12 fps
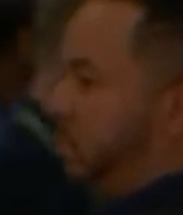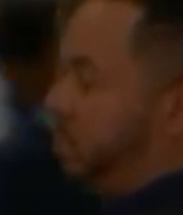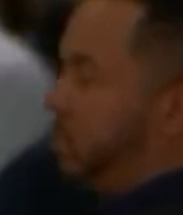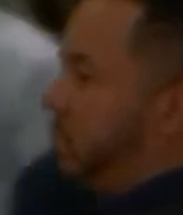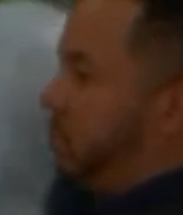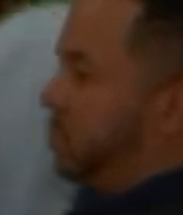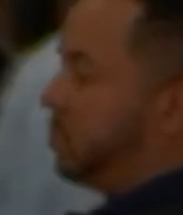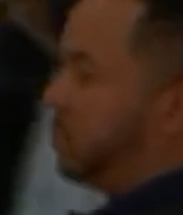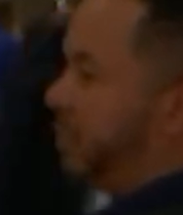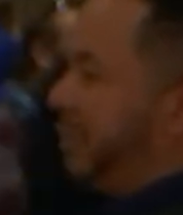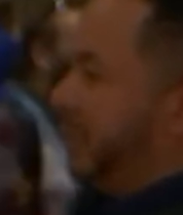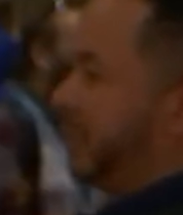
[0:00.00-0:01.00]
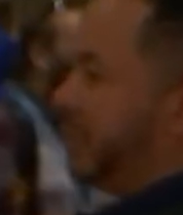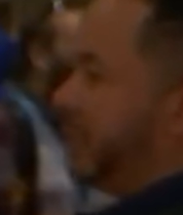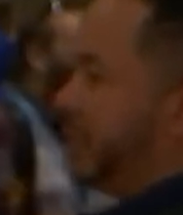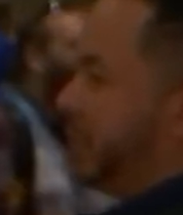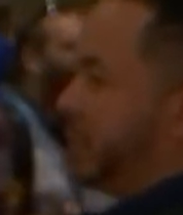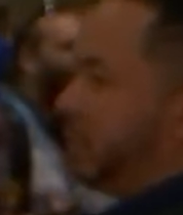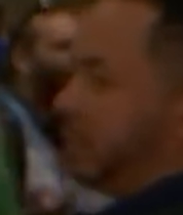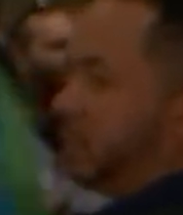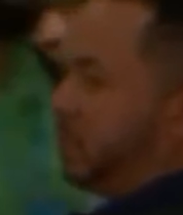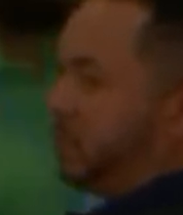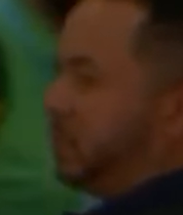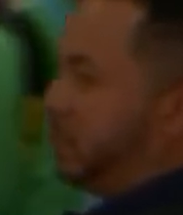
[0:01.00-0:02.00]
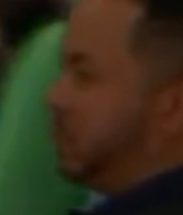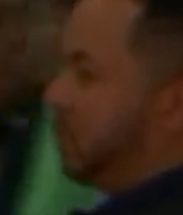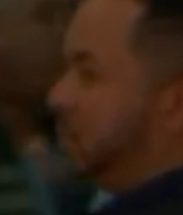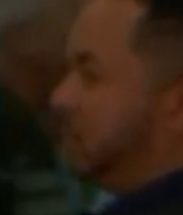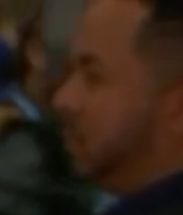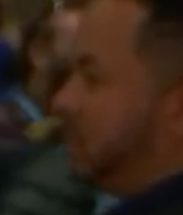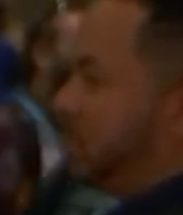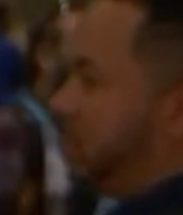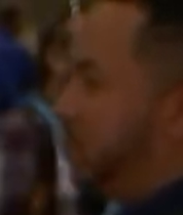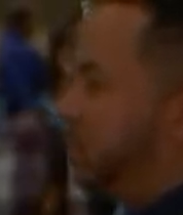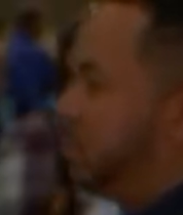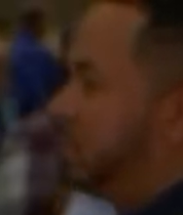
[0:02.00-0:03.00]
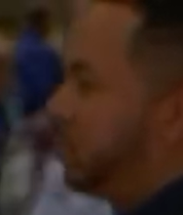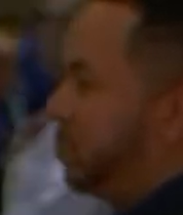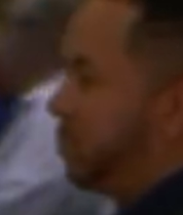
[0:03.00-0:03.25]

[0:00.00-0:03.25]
[no speech]